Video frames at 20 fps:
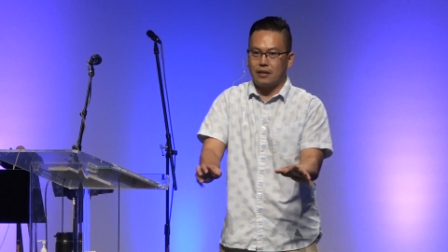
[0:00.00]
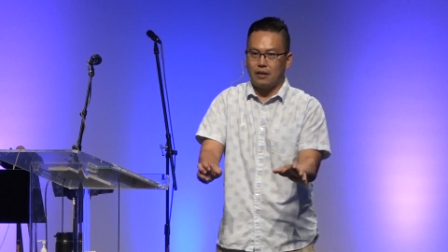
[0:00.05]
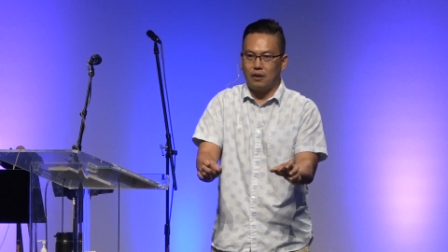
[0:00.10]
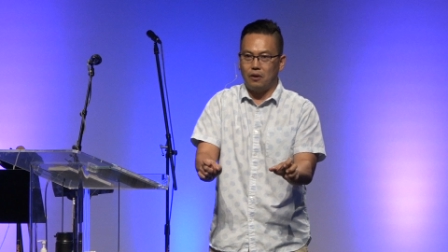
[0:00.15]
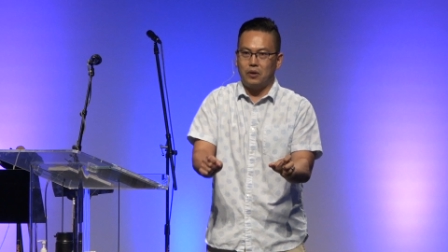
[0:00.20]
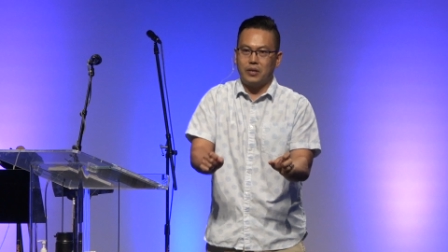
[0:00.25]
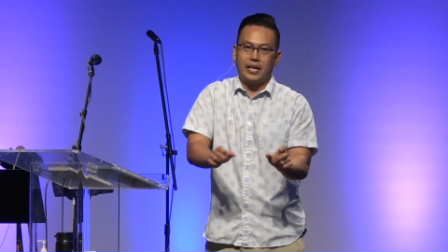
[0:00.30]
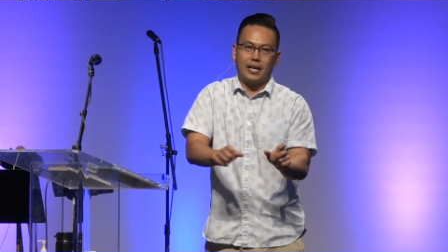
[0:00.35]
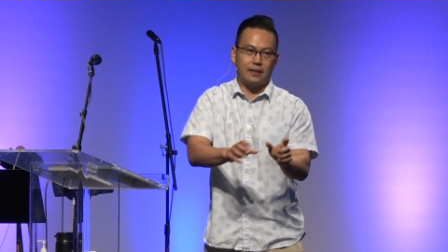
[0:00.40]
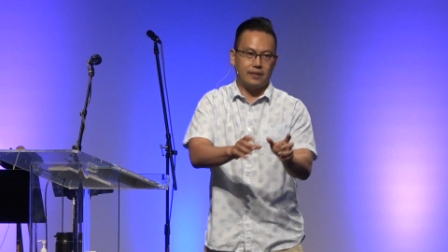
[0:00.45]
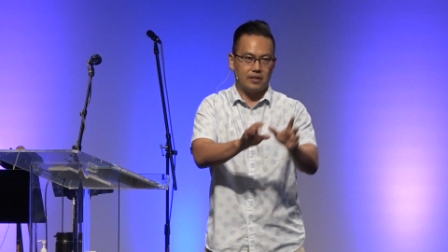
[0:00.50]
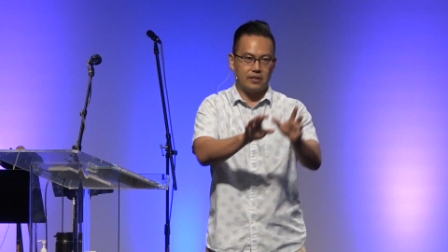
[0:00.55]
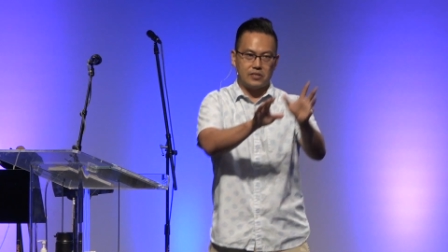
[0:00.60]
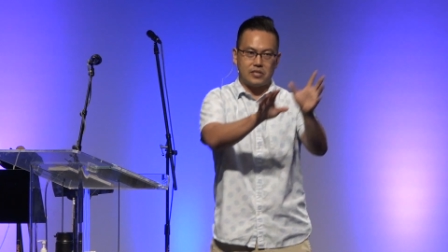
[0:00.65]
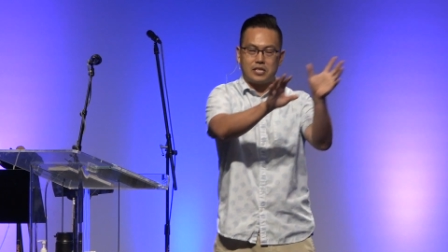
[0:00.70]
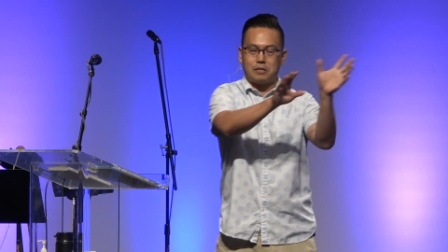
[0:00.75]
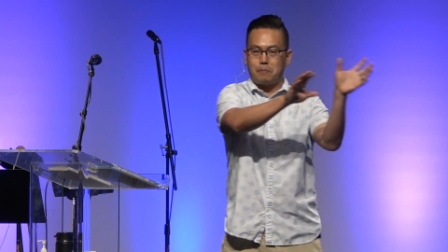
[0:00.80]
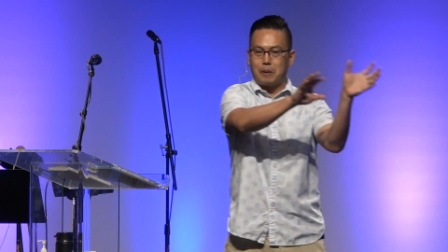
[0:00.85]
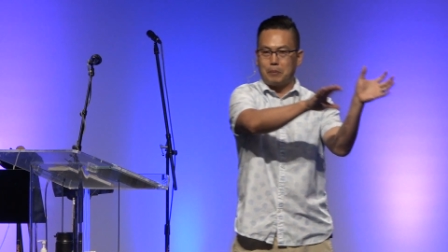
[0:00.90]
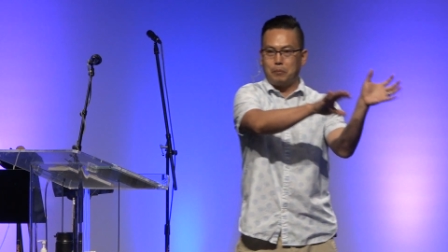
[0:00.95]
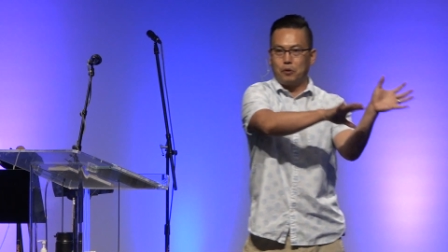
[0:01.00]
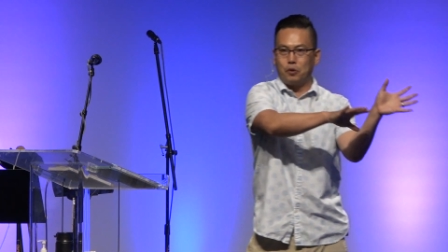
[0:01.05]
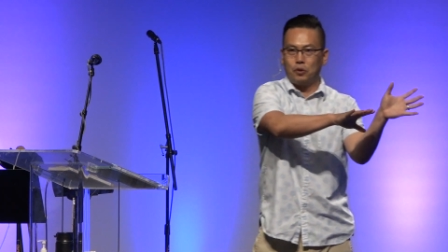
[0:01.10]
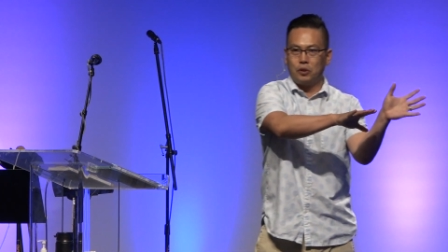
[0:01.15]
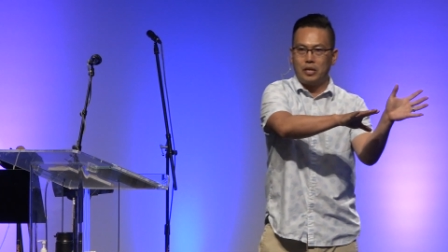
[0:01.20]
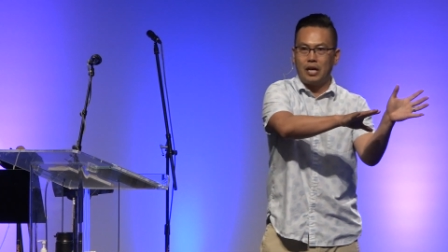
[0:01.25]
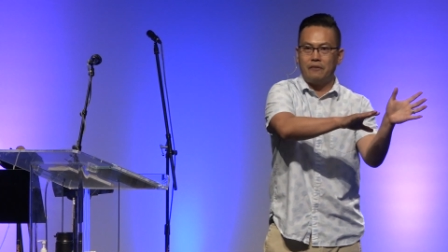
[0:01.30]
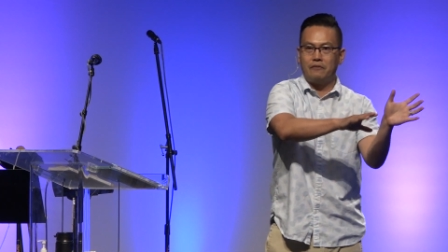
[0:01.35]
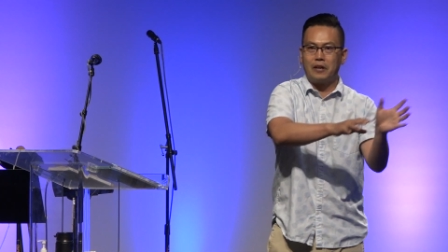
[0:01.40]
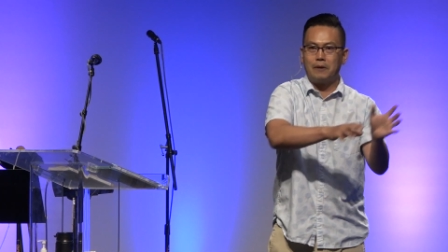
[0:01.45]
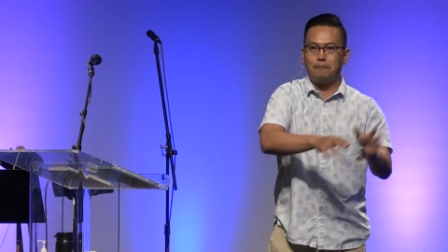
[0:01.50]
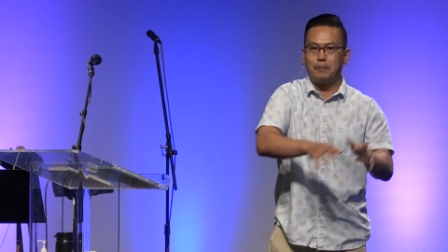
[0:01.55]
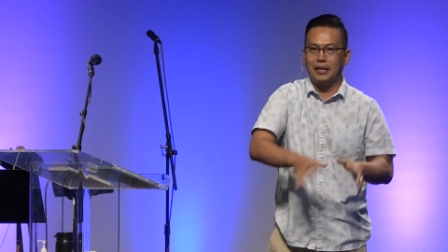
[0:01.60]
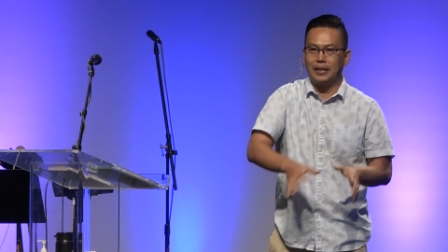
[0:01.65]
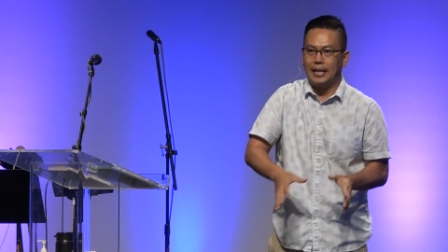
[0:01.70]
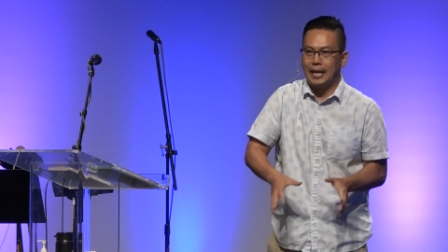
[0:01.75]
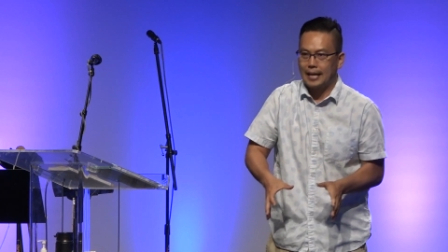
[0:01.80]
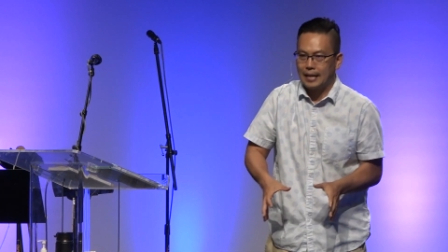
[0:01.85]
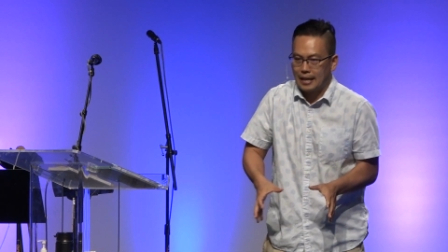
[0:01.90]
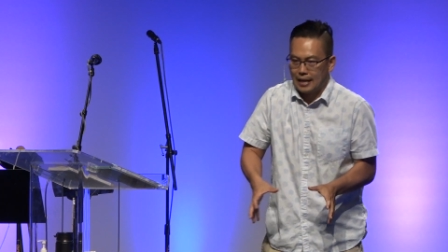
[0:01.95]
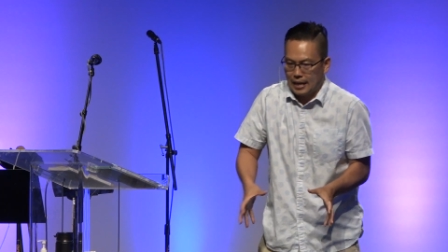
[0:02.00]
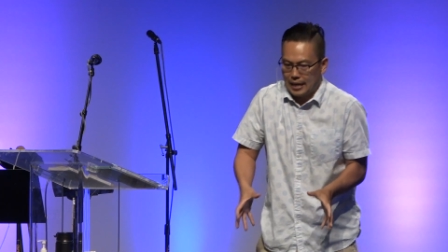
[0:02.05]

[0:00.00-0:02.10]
oh yeah, there's these people who love him, but like